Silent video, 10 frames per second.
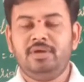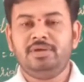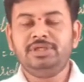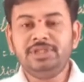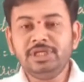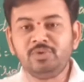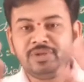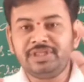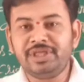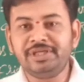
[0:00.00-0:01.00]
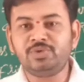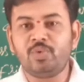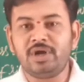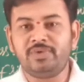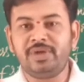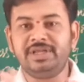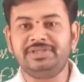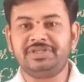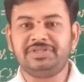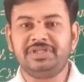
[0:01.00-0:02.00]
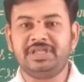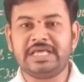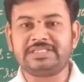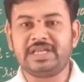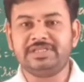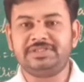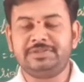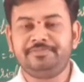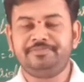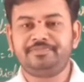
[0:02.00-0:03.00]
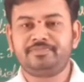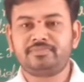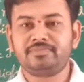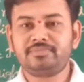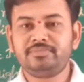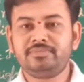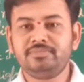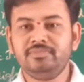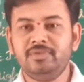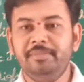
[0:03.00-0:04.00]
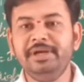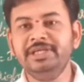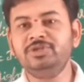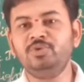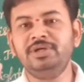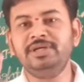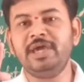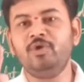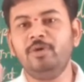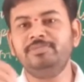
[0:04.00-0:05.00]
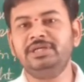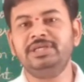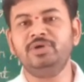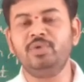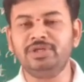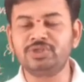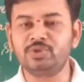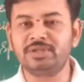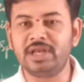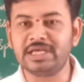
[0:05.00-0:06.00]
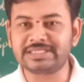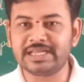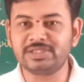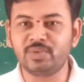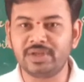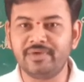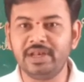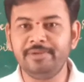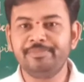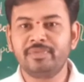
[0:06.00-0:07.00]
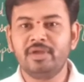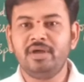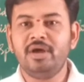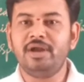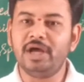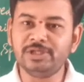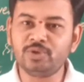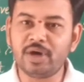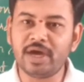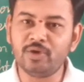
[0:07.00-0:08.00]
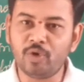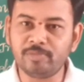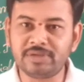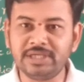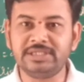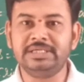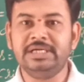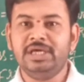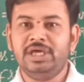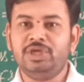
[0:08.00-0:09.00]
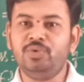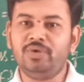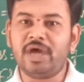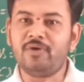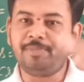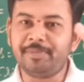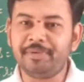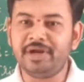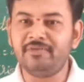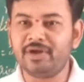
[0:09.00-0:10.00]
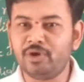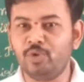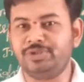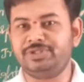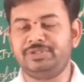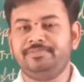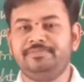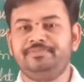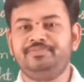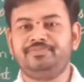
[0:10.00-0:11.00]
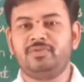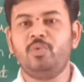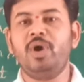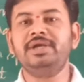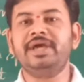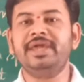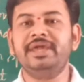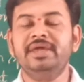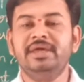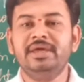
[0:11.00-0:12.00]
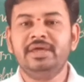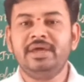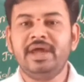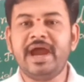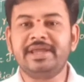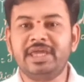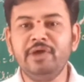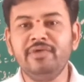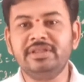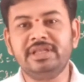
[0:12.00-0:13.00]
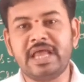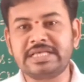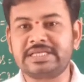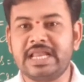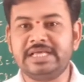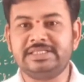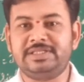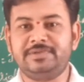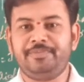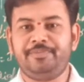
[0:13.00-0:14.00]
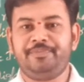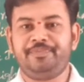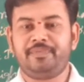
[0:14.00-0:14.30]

So these were the things what we discussed in the last class. My dear student, I hope that you understood the last class very well, and also I hope that you have prepared your notes, what I had given in the last class.